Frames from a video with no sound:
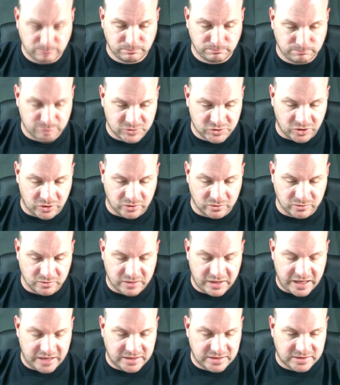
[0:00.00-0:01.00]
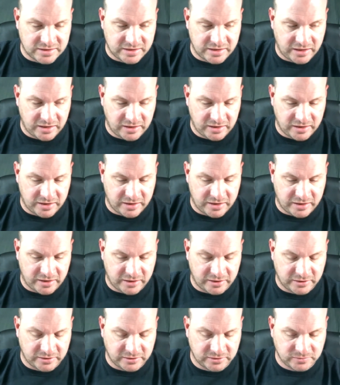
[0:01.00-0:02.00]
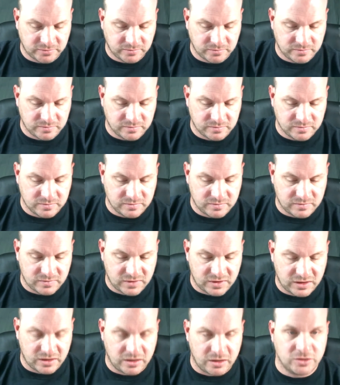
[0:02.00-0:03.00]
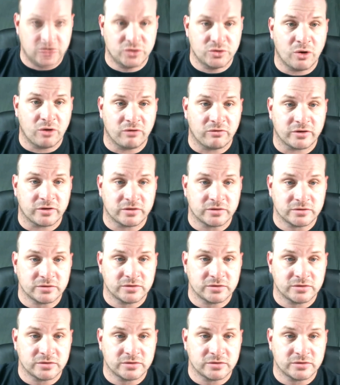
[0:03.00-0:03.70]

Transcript: So that's a do-over.